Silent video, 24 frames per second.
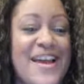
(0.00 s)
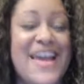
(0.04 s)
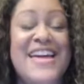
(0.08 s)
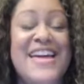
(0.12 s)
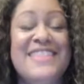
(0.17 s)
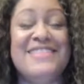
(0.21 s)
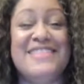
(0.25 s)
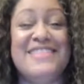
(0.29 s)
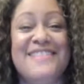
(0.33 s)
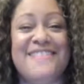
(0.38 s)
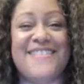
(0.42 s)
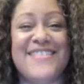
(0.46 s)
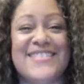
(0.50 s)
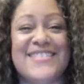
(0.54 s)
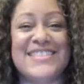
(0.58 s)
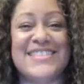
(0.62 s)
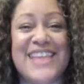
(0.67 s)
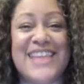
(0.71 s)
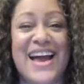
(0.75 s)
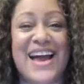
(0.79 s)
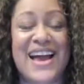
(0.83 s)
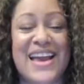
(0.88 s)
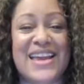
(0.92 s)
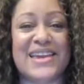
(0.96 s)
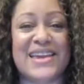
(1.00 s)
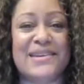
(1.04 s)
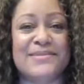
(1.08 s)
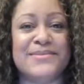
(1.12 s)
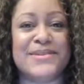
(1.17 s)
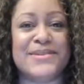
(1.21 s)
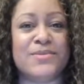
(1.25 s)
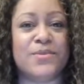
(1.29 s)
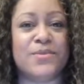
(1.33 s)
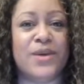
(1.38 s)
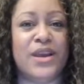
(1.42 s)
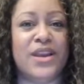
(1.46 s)
there are
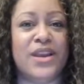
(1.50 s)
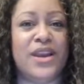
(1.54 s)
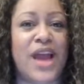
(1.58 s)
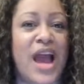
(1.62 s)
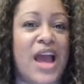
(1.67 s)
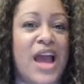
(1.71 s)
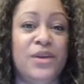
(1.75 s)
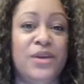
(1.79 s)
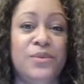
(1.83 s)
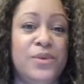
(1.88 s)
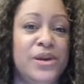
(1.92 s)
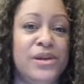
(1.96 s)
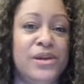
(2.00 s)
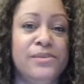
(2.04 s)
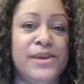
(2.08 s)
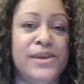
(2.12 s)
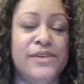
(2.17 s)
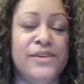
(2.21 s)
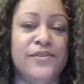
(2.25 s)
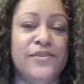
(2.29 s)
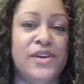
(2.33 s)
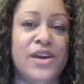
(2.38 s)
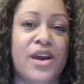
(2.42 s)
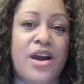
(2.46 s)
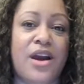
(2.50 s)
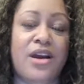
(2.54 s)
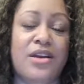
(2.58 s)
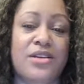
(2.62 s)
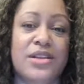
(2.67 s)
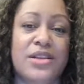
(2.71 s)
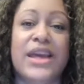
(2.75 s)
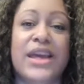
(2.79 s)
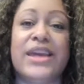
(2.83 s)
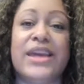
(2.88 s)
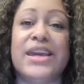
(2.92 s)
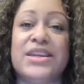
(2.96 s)
times when I don't want to be in VR.
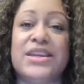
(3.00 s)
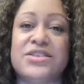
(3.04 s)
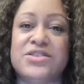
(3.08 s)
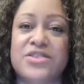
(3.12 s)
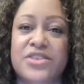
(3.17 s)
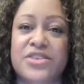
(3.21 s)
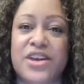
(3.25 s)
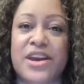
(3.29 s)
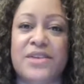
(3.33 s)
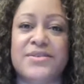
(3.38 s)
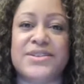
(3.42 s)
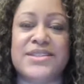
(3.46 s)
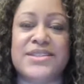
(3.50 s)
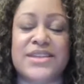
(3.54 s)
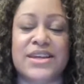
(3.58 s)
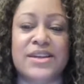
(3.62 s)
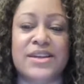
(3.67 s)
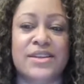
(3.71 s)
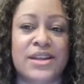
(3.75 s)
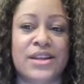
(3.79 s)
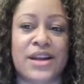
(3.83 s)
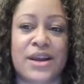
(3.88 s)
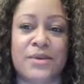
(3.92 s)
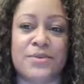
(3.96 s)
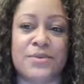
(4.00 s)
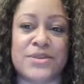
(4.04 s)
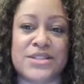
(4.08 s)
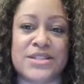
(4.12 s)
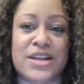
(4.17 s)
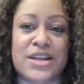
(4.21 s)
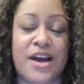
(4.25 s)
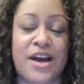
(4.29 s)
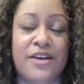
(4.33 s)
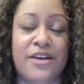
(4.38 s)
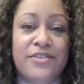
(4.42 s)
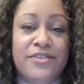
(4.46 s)
Like yesterday, I was saying that I was
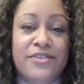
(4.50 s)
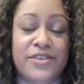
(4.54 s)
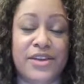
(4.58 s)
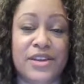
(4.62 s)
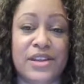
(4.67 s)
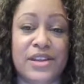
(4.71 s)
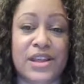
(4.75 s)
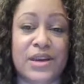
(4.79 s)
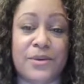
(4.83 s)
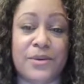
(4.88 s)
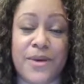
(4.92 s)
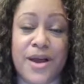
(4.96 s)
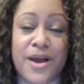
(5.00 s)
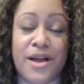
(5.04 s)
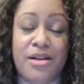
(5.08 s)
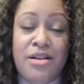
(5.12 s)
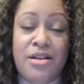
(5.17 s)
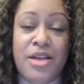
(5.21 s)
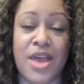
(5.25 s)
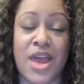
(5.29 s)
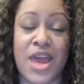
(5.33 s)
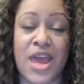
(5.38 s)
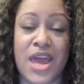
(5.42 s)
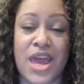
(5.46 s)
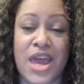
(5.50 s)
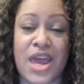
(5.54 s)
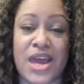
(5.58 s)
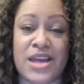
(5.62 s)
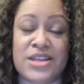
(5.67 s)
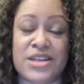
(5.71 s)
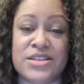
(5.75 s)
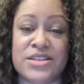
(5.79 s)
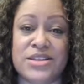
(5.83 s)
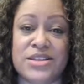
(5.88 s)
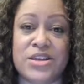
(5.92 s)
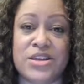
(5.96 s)
not feeling well.
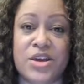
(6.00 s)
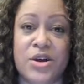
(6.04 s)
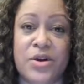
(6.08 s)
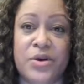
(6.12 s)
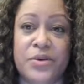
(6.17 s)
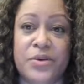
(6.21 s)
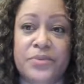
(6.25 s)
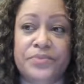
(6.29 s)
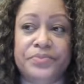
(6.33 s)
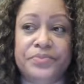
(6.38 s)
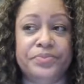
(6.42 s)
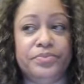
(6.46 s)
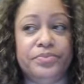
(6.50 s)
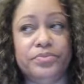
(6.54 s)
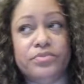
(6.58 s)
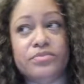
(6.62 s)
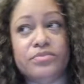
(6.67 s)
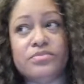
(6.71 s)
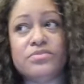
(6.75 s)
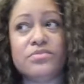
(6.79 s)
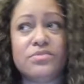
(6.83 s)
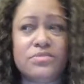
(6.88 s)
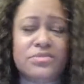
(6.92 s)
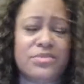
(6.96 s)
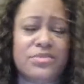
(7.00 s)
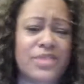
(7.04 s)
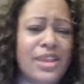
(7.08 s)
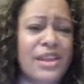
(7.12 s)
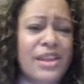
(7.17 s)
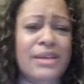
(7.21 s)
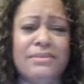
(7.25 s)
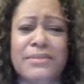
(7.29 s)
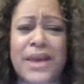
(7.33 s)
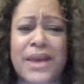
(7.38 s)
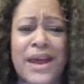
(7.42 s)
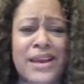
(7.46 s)
And so
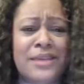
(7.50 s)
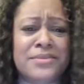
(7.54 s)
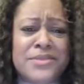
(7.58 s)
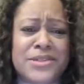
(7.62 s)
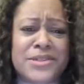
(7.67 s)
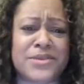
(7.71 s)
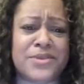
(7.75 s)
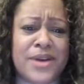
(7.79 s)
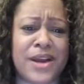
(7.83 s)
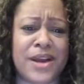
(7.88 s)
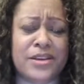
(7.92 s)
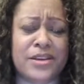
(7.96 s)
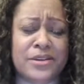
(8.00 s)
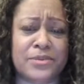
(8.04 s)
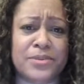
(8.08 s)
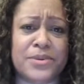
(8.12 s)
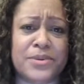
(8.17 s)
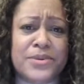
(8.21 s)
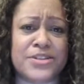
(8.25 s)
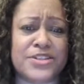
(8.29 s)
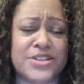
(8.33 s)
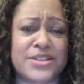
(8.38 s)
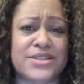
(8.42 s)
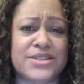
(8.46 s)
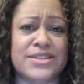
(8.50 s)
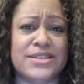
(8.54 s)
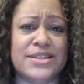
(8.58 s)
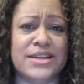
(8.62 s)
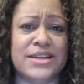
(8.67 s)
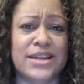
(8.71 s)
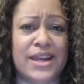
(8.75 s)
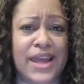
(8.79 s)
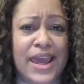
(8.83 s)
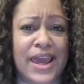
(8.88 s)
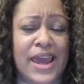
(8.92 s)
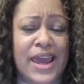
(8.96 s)
I'm not up to 100%
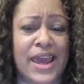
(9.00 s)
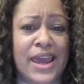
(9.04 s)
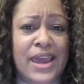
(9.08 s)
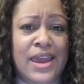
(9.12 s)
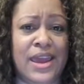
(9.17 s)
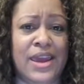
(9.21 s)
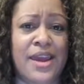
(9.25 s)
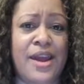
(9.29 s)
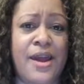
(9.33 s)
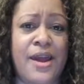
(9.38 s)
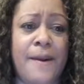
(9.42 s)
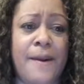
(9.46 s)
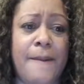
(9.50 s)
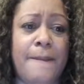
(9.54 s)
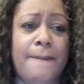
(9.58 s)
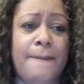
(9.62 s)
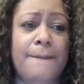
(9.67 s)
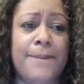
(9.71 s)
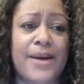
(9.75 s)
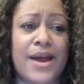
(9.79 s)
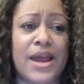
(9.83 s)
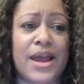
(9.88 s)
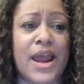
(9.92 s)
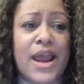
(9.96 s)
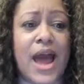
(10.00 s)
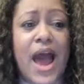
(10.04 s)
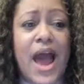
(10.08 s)
today, but